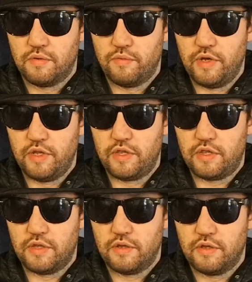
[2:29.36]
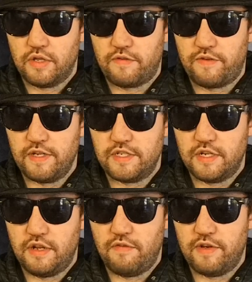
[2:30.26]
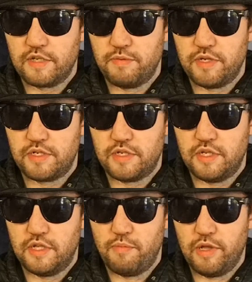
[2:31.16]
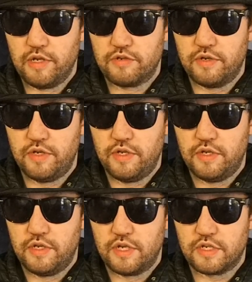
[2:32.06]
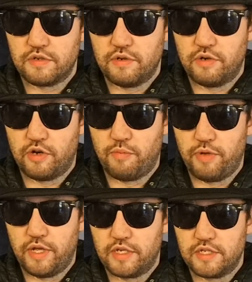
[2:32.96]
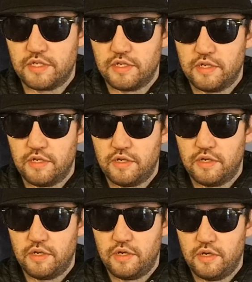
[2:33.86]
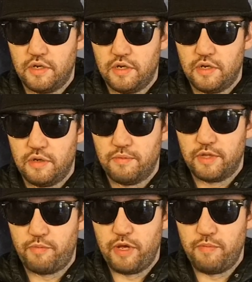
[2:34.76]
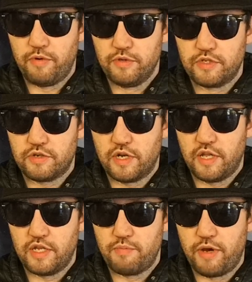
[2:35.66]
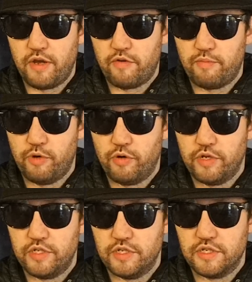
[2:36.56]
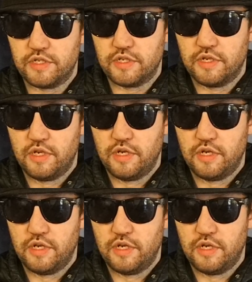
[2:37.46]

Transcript: with, let's face it, investments in the military-industrial complex. But the people struggling to pay off mortgages,